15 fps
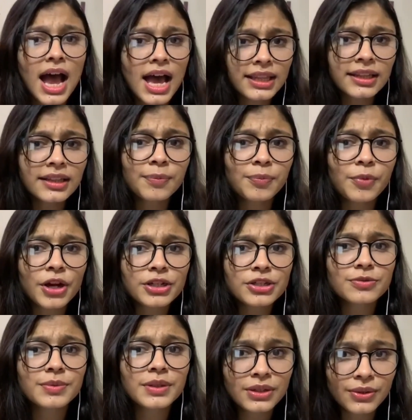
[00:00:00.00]
Another point
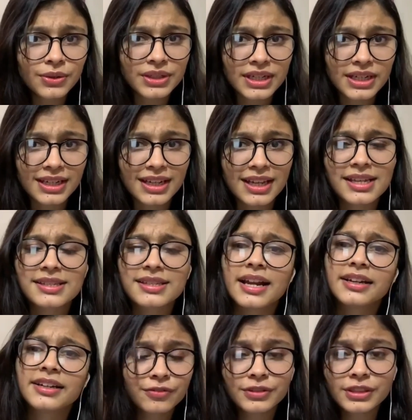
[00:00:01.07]
to be noted is
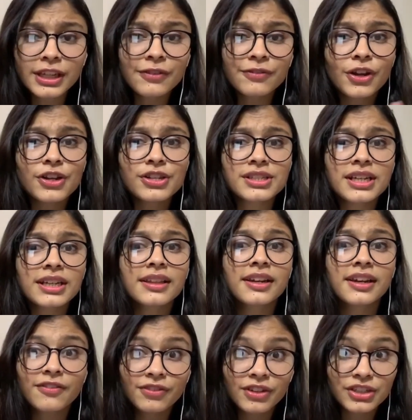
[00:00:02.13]
that defrosting the
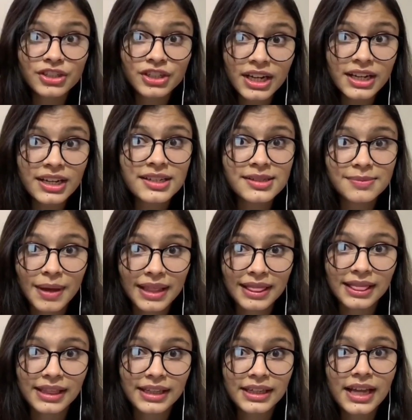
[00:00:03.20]
refrigerators
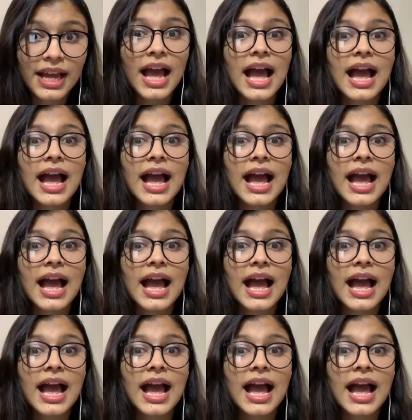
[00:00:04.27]
monthly